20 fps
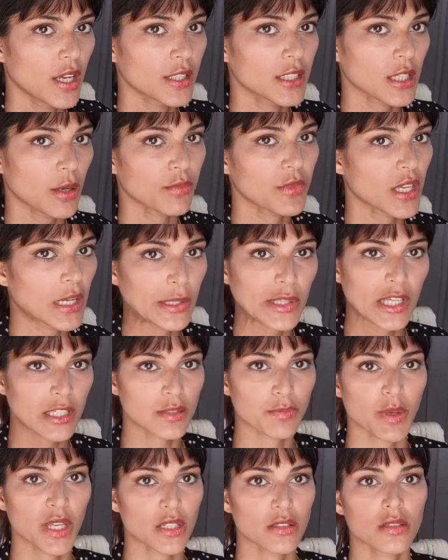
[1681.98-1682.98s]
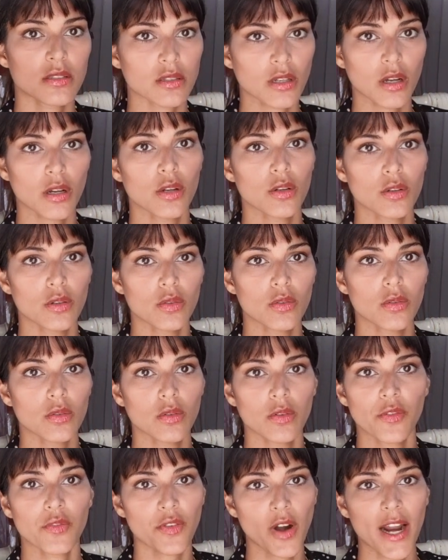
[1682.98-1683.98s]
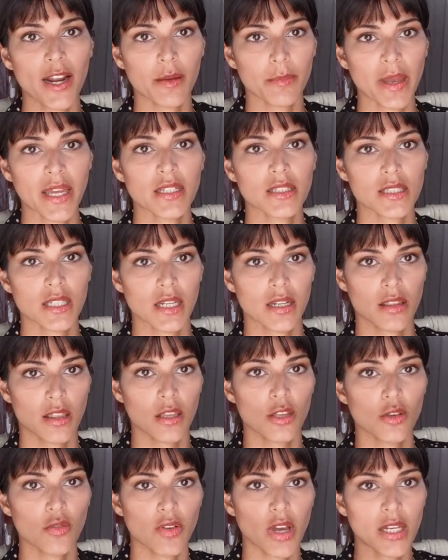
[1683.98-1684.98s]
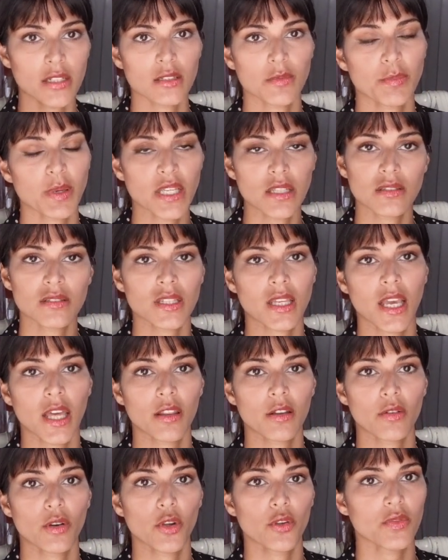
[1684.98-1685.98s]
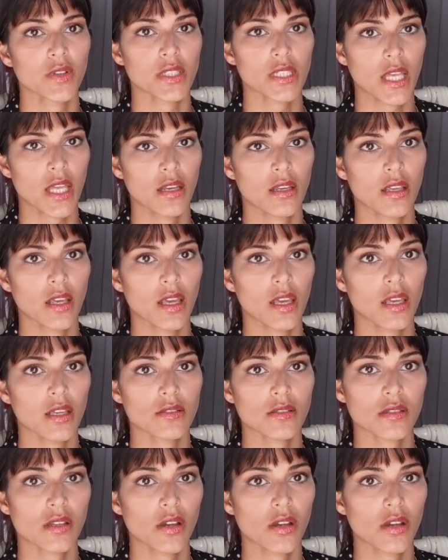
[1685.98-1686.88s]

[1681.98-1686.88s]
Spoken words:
something that's been so fragmented that you've had to piece together over 10 years.